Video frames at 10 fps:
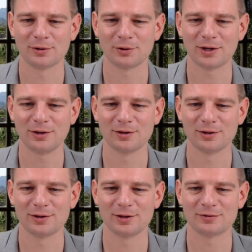Okay,
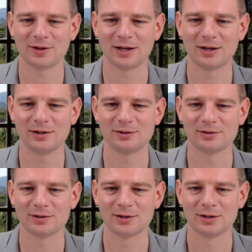let's add
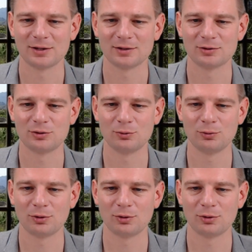it to